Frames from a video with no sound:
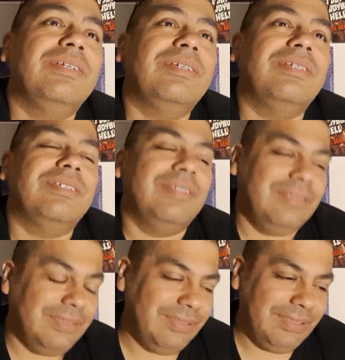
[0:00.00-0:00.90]
Uh,
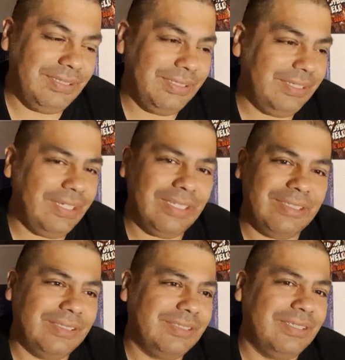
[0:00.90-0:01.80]
yeah,
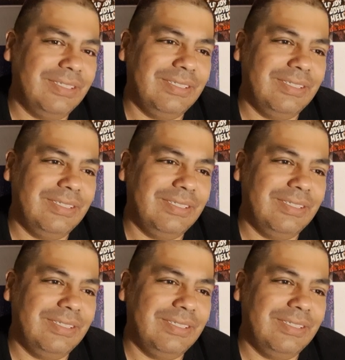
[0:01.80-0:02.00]
just